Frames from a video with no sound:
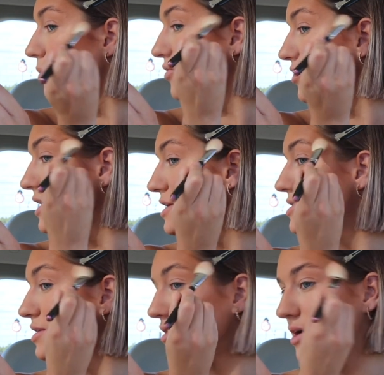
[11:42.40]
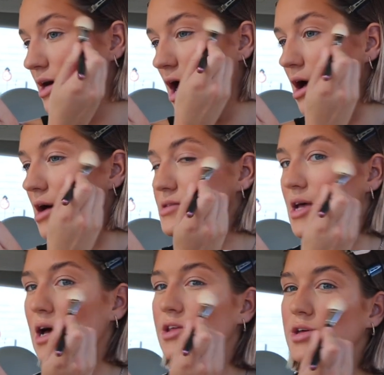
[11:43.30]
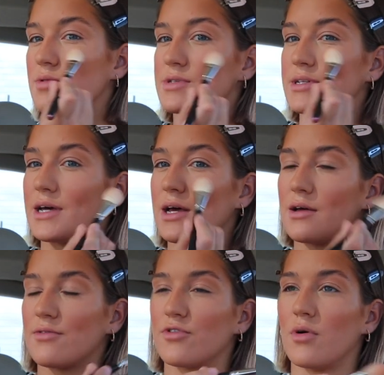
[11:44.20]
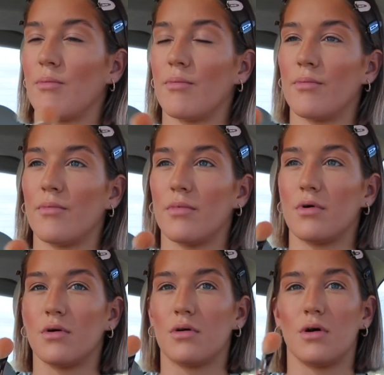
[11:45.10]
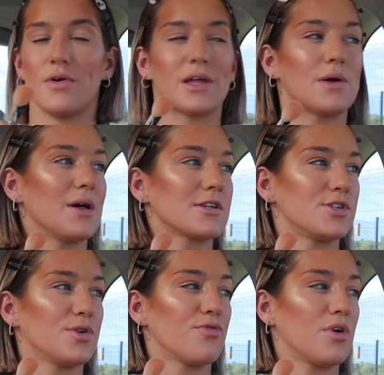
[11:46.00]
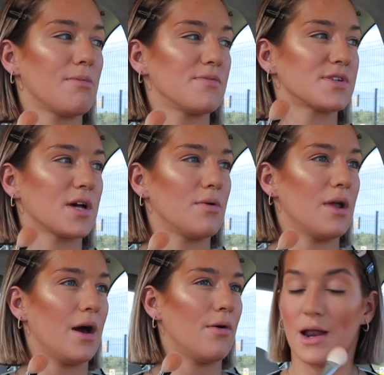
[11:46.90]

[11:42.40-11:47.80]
But recently I started using it from, I think like 2-3 months ago now.